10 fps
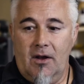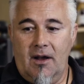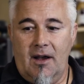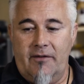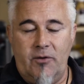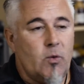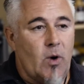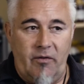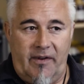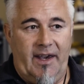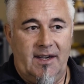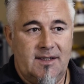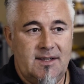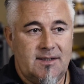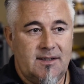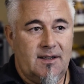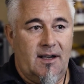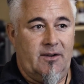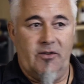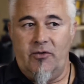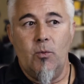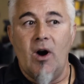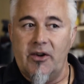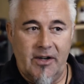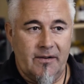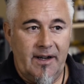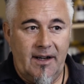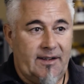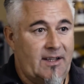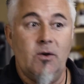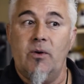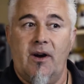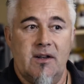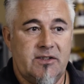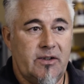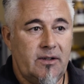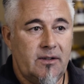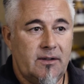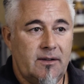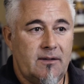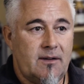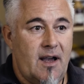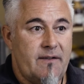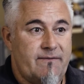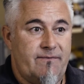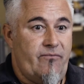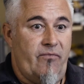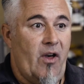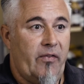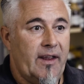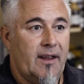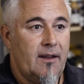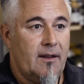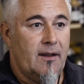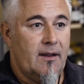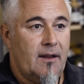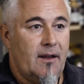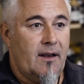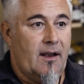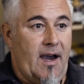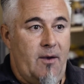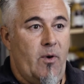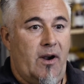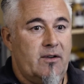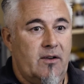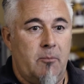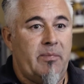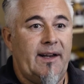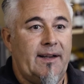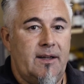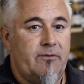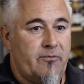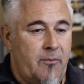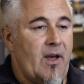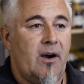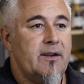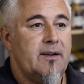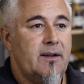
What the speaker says: I have no qualifications. I don't no art degree. I didn't go to art school. I have nothing. I work completely from the heart.